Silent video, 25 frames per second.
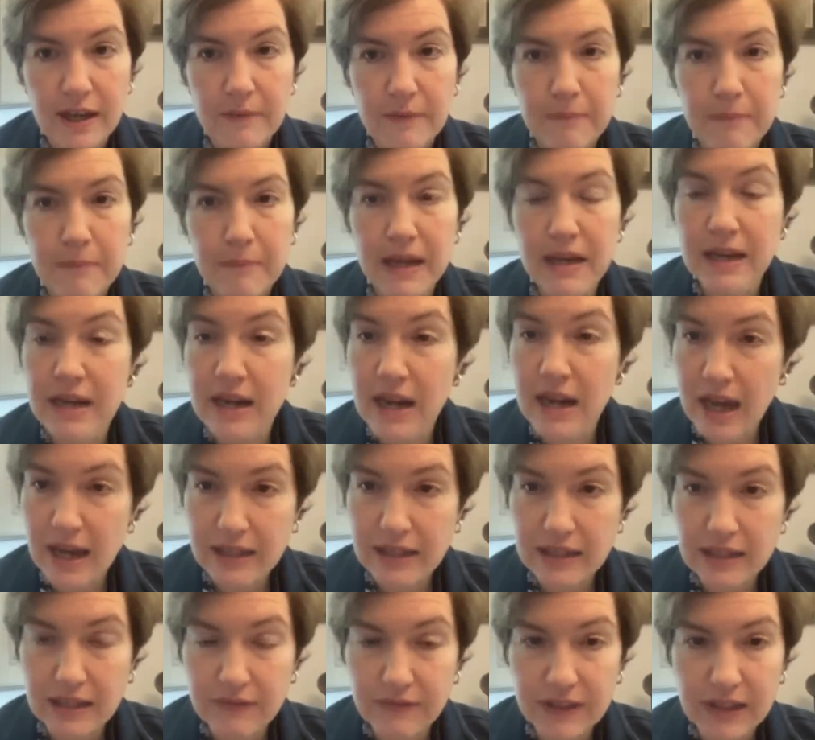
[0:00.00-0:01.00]
but
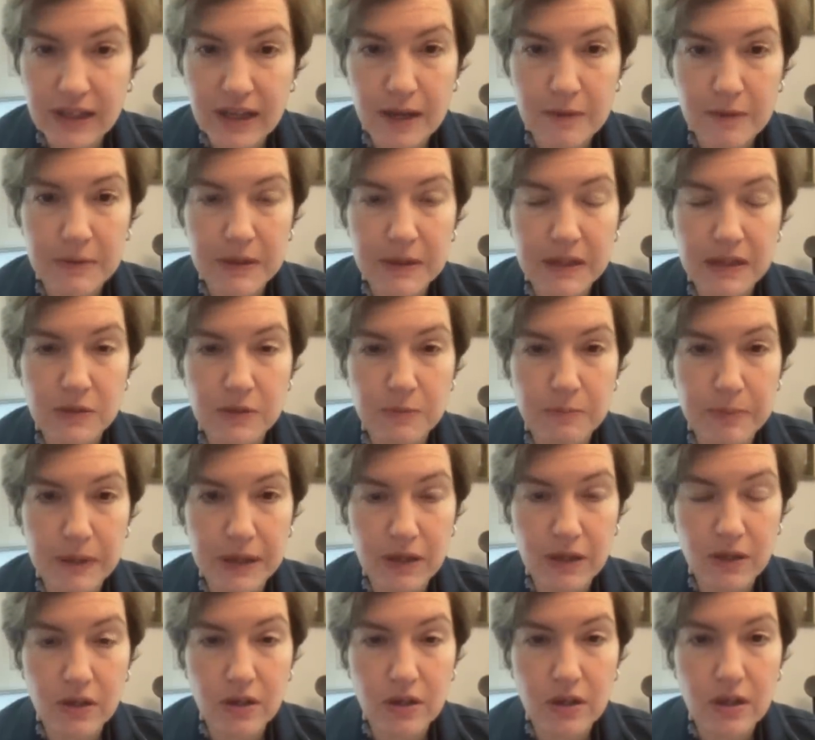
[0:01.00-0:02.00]
not giving up its
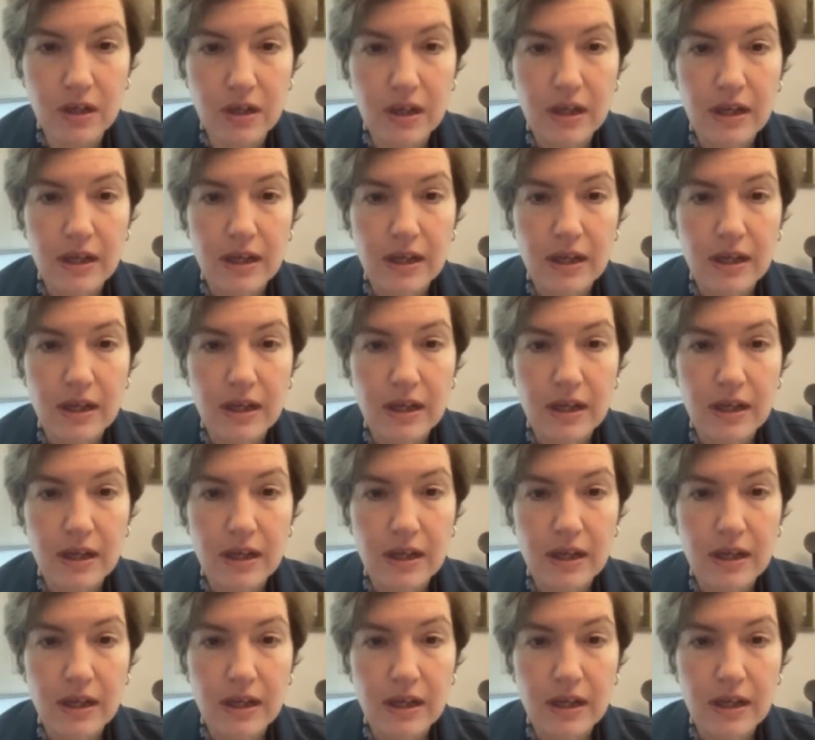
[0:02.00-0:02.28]
bigger